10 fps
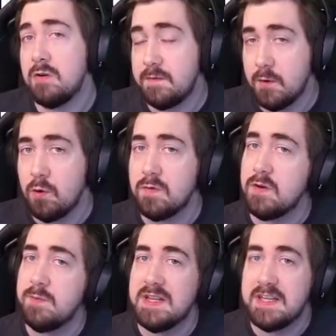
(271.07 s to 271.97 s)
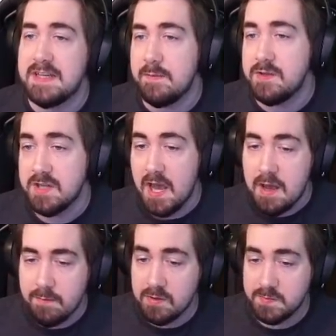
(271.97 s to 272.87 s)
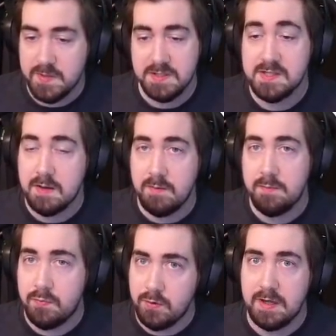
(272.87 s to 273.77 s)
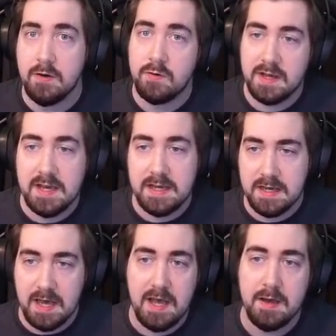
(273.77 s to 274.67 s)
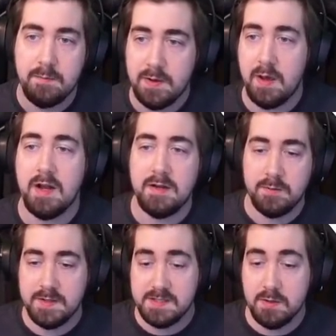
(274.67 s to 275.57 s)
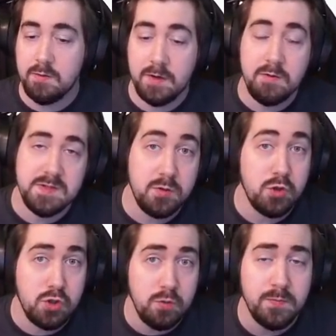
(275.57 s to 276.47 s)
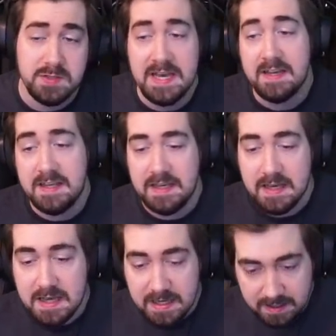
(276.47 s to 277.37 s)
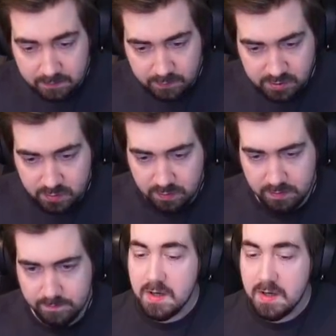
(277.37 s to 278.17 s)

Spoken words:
If you're over 1 million damage, most bosses can be pretty okay, but a little bit slow, but obviously you're super tanky in return.